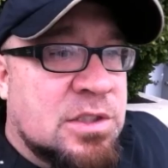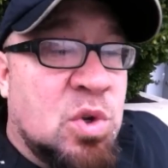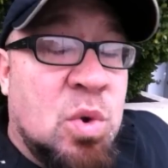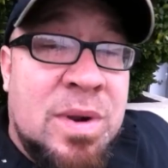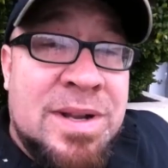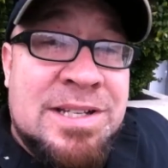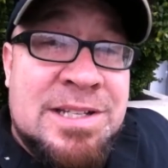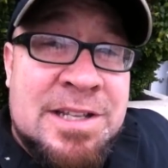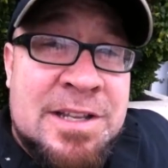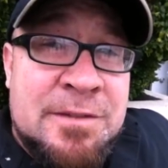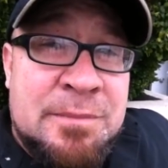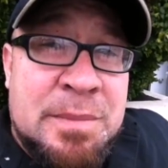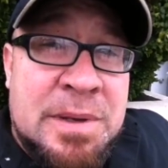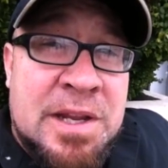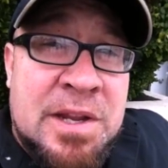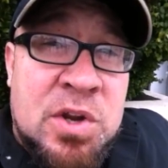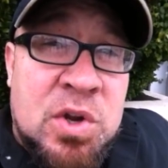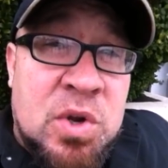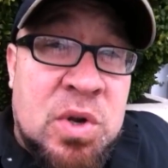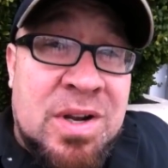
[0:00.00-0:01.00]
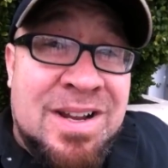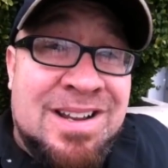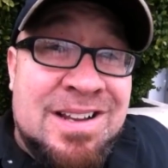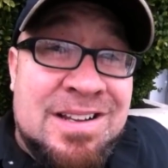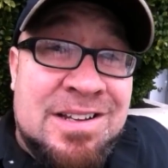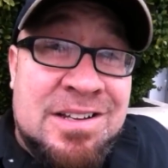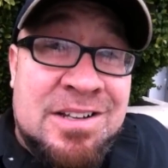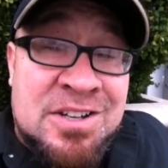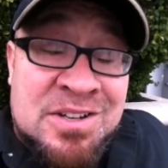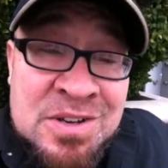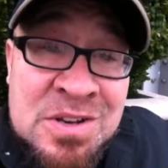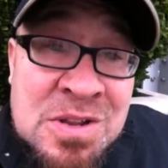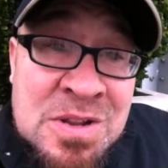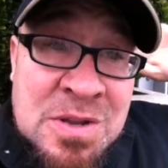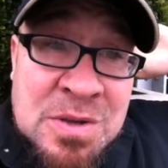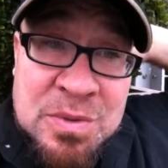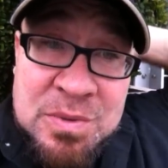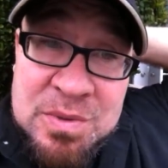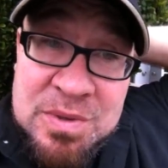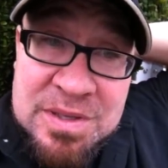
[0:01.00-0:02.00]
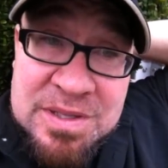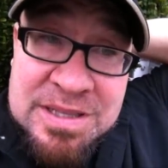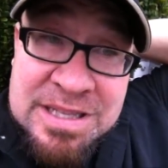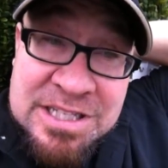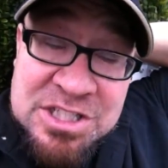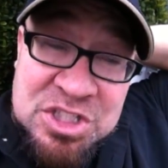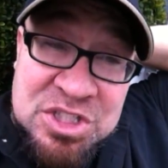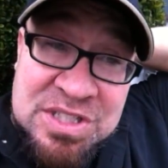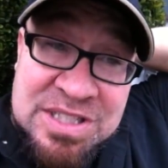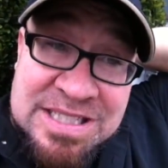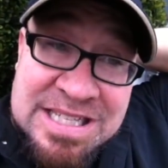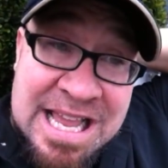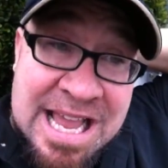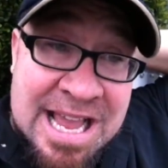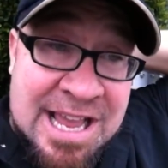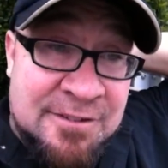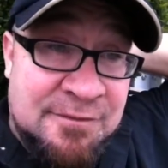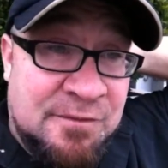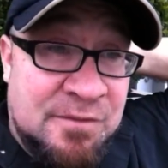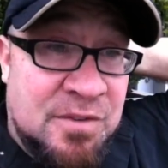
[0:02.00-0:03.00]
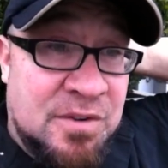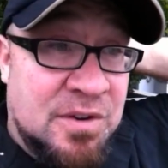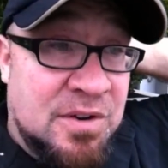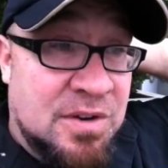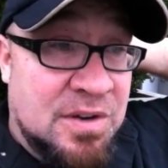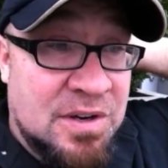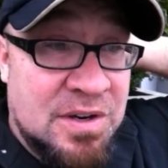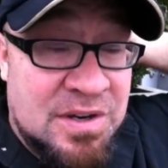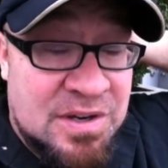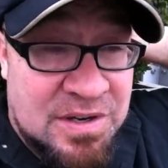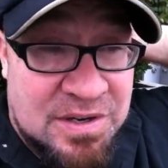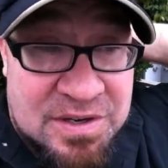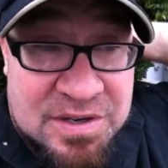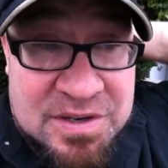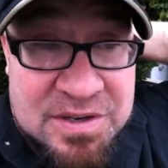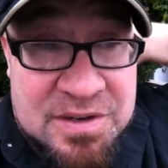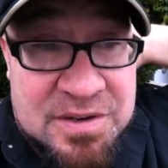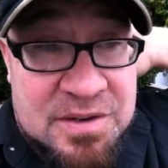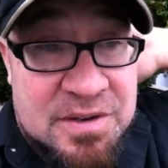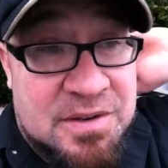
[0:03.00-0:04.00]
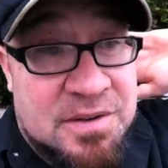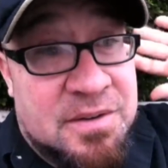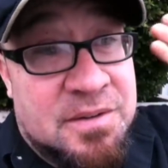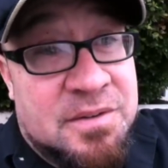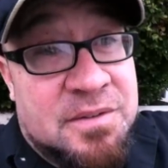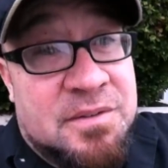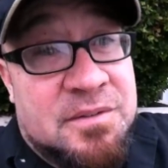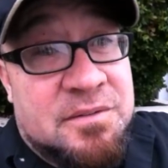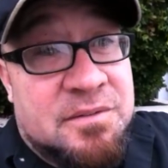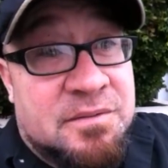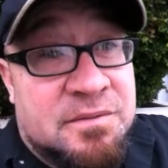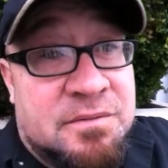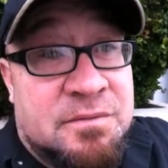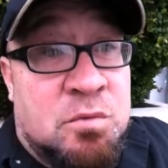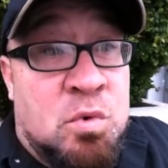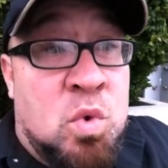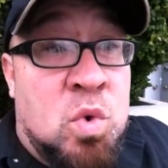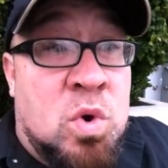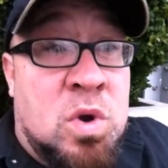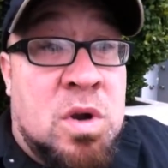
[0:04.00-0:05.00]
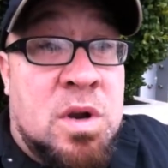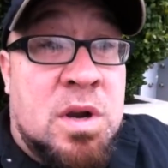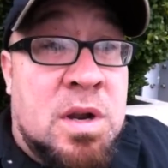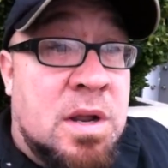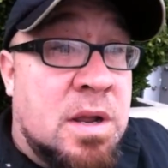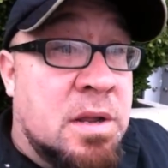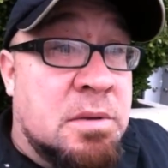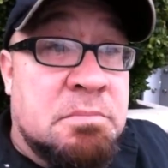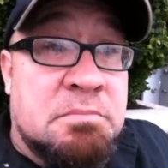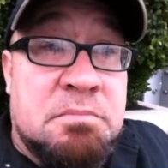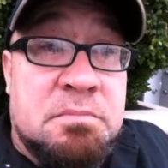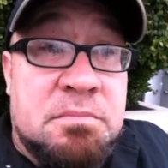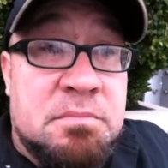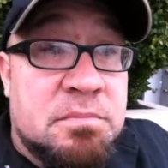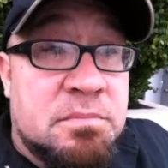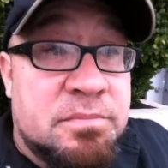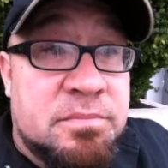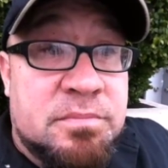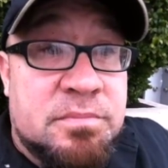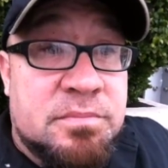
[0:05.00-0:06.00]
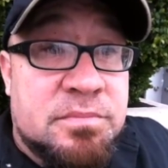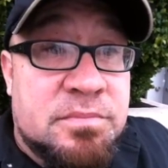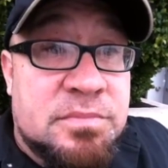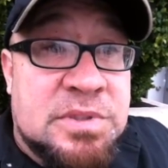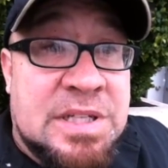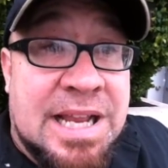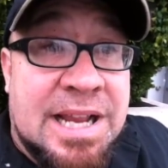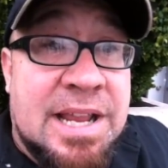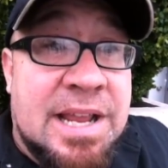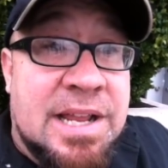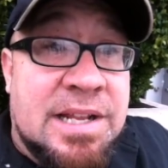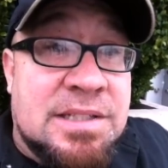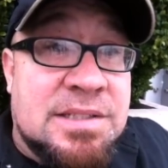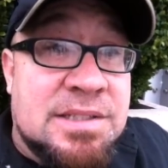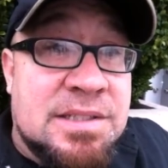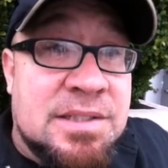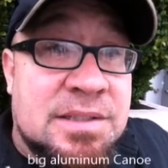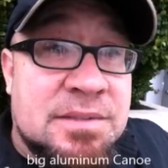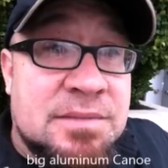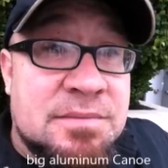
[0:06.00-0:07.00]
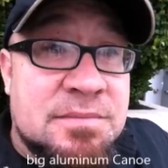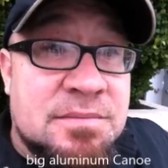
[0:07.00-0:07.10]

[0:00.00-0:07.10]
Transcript: is going to give me her canoe that she's had for for uh, decades.